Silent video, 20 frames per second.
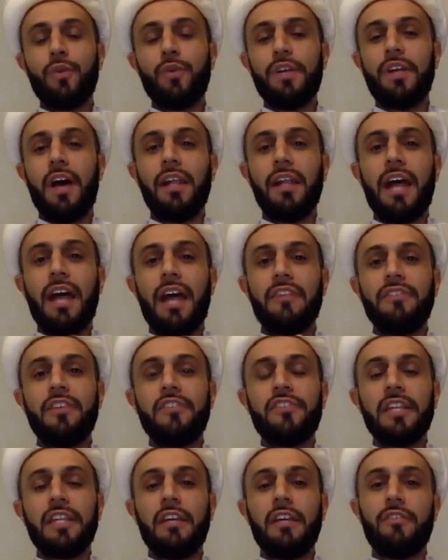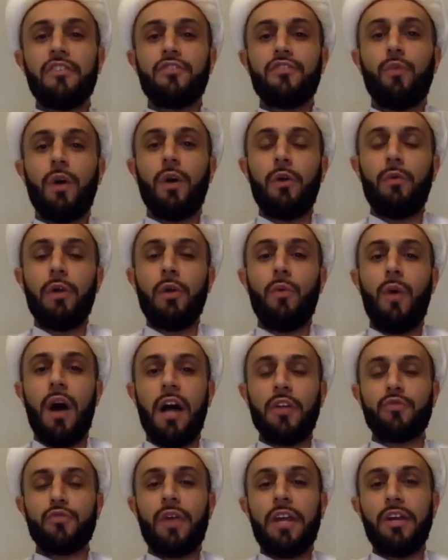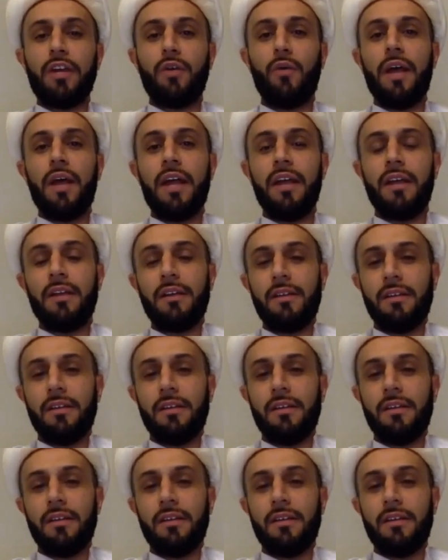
when Allah doesn't give us what we want right away?